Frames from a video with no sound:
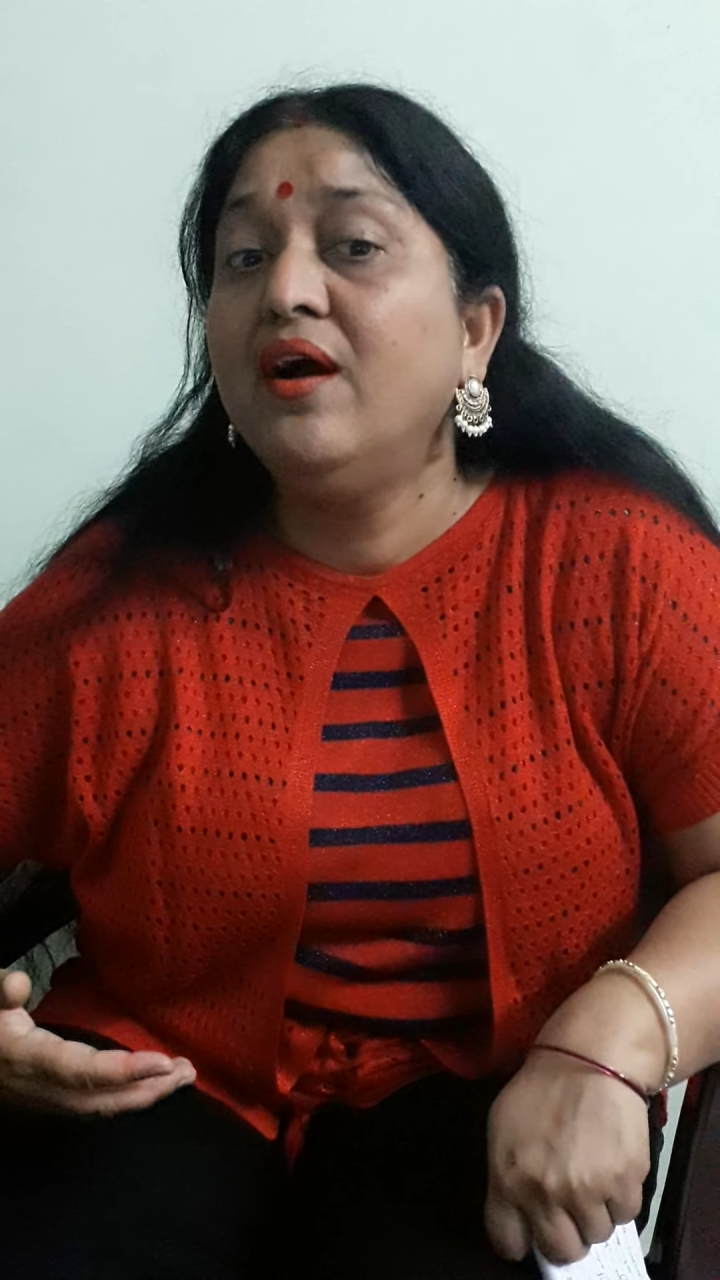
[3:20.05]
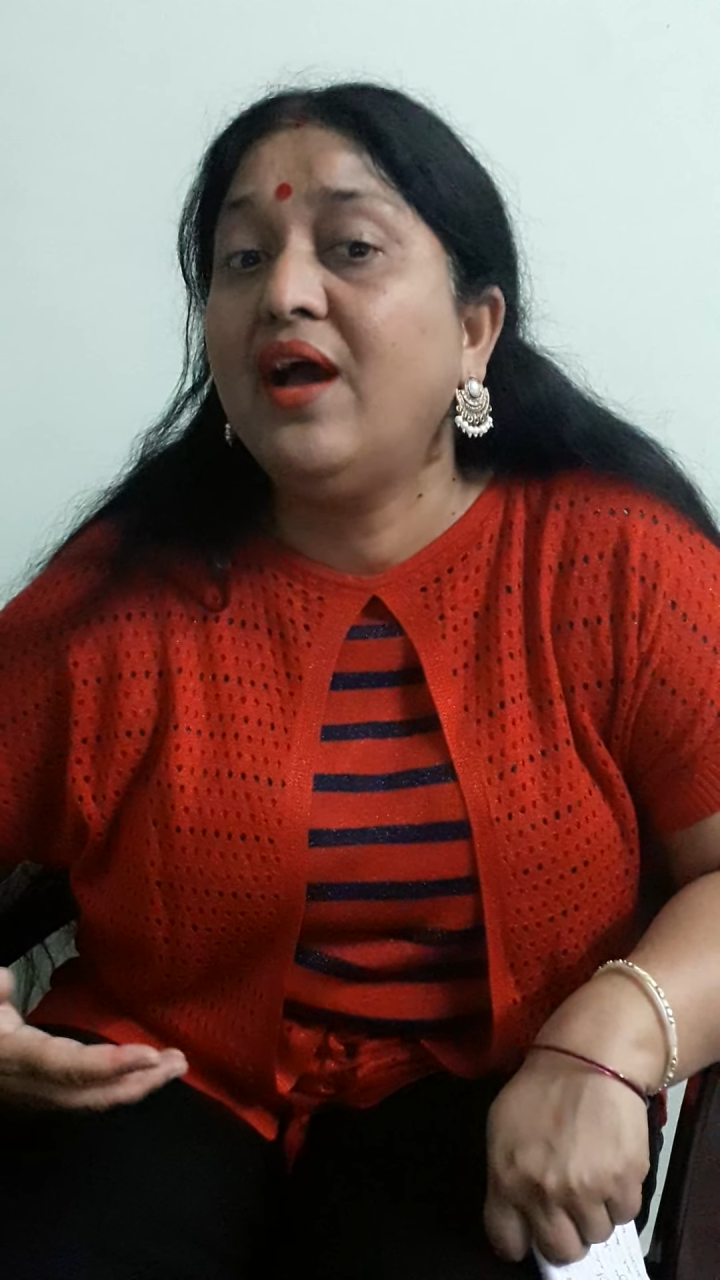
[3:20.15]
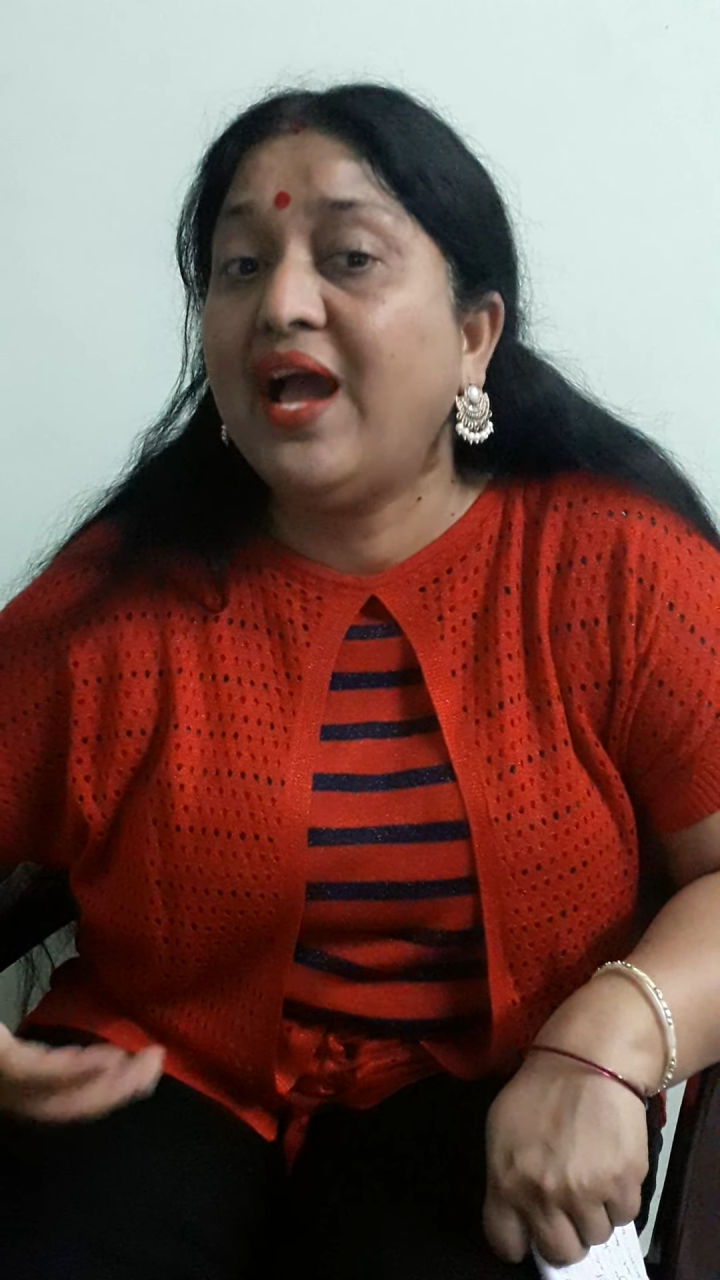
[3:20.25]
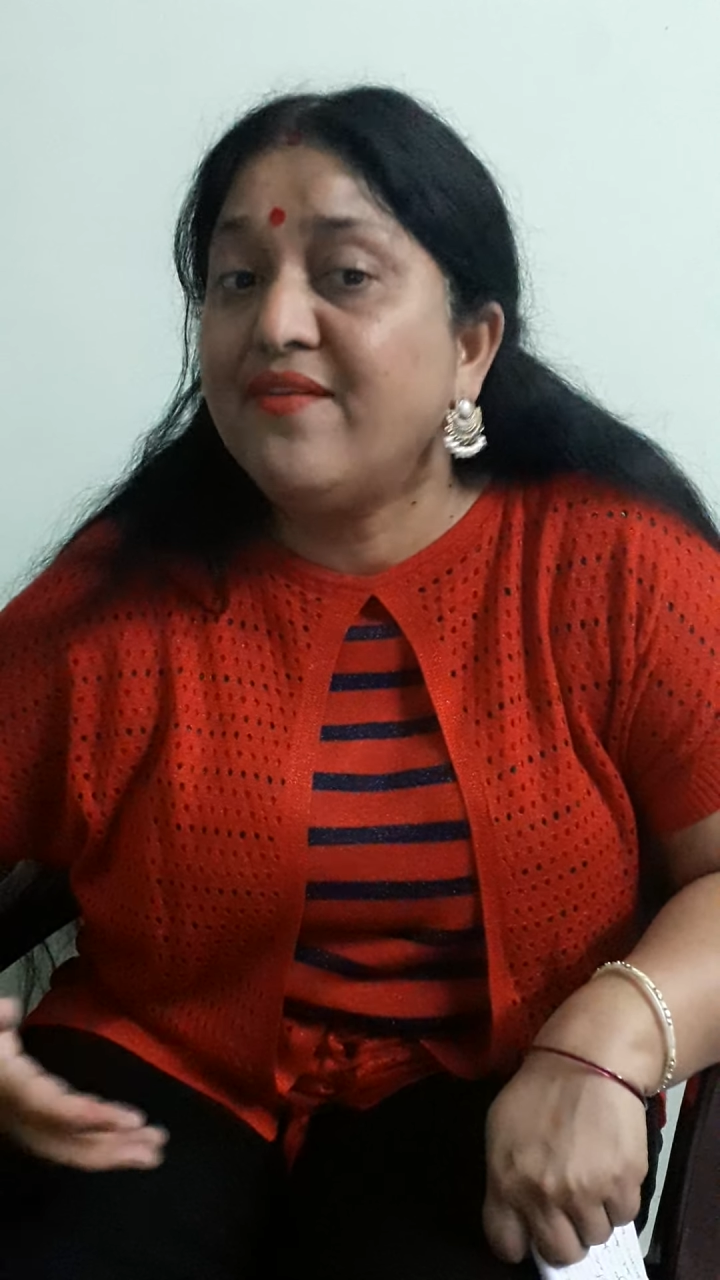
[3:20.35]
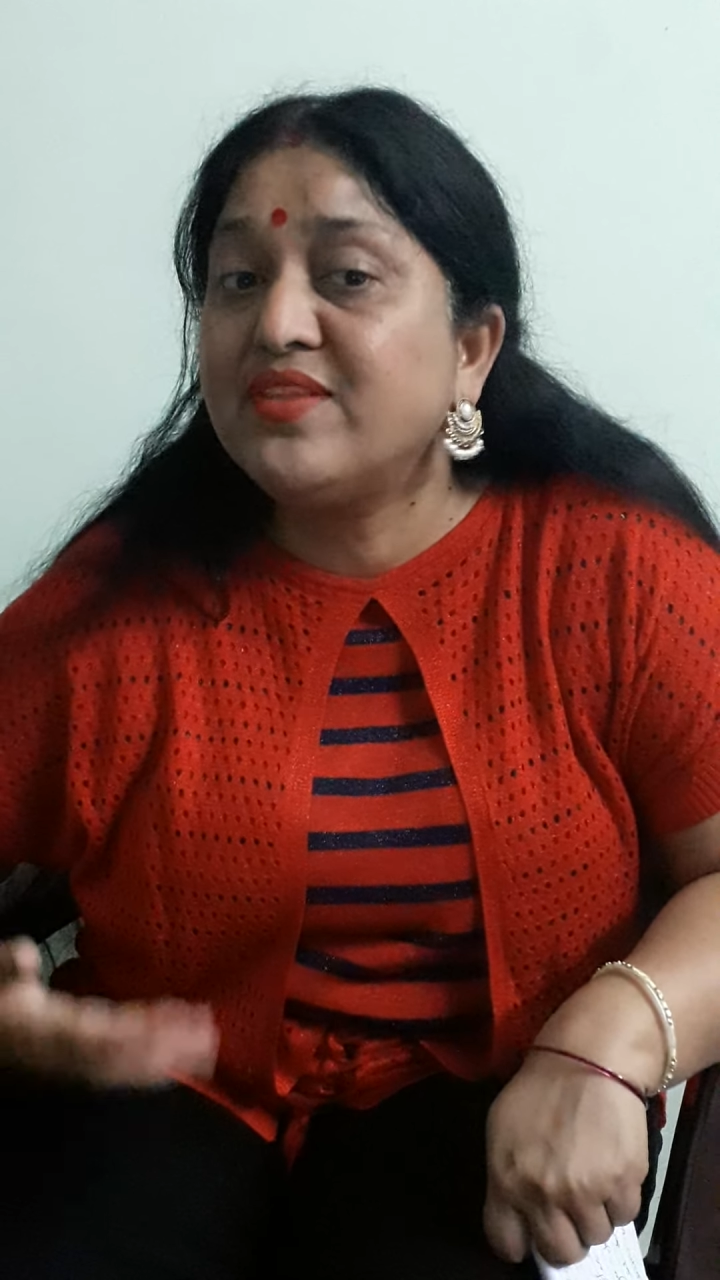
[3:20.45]

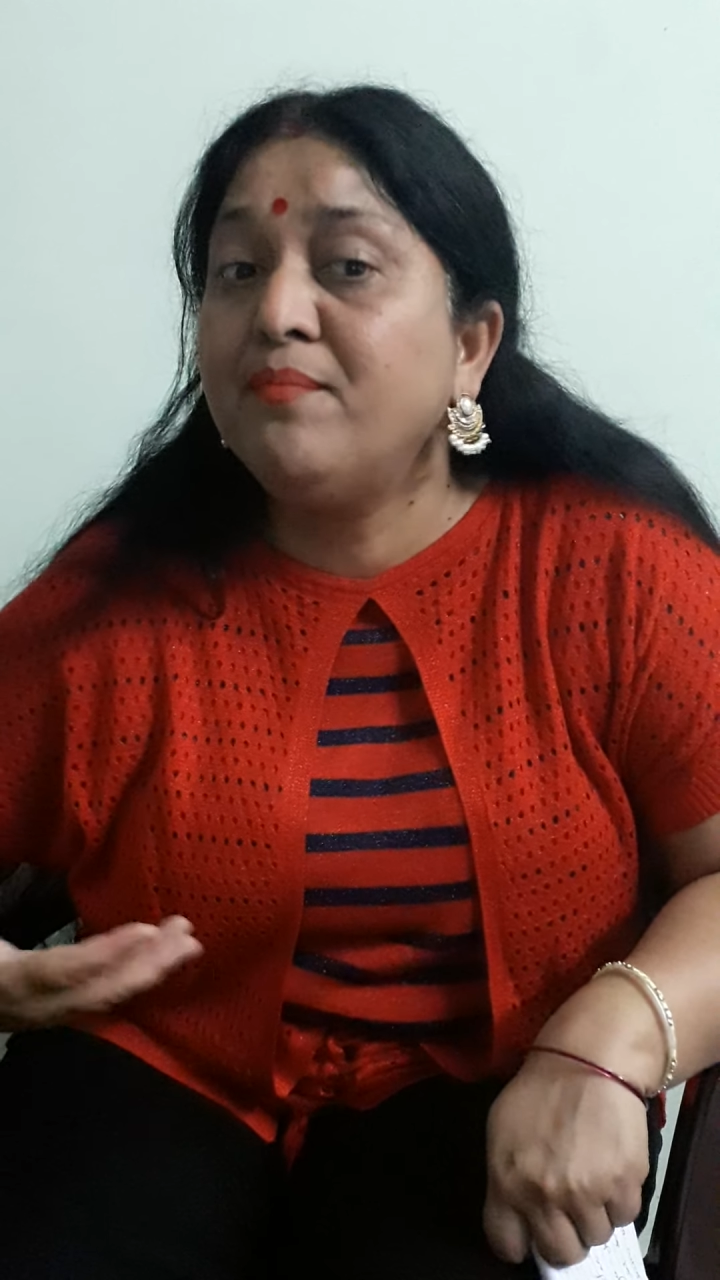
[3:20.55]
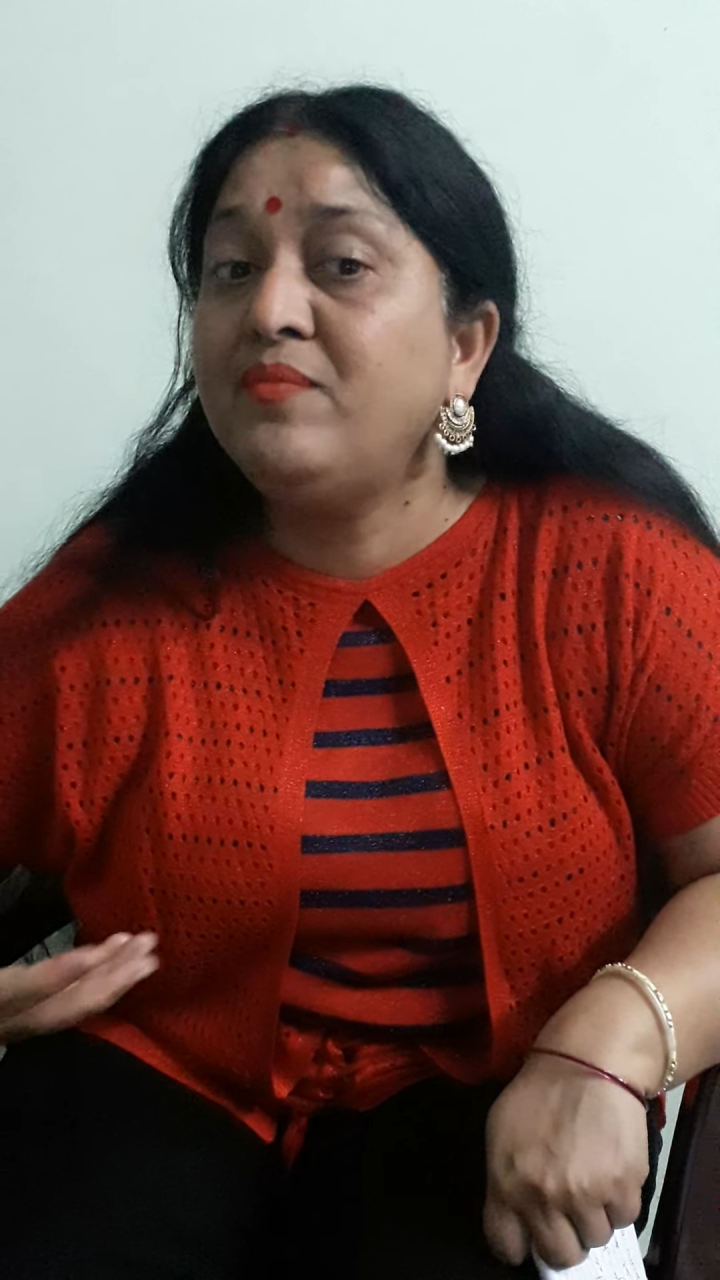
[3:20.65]
have some